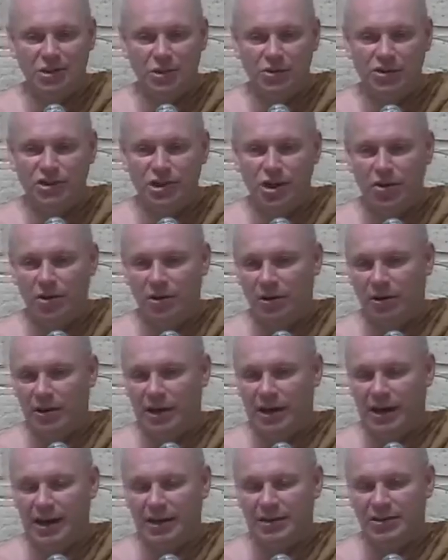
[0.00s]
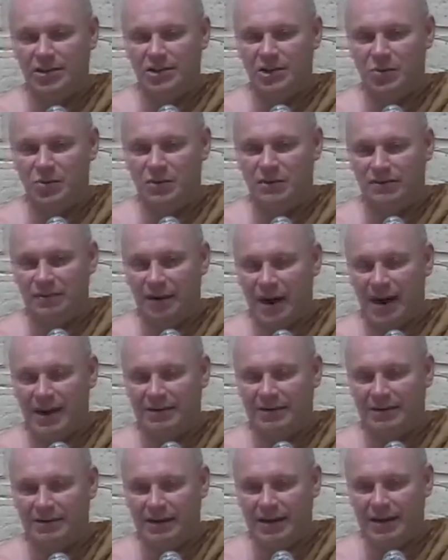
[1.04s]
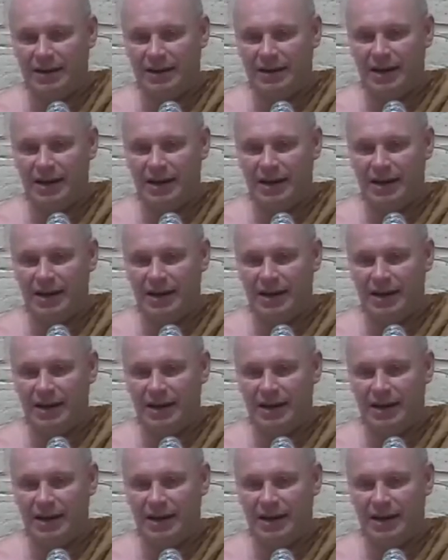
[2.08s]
so subtle, such a refined thing,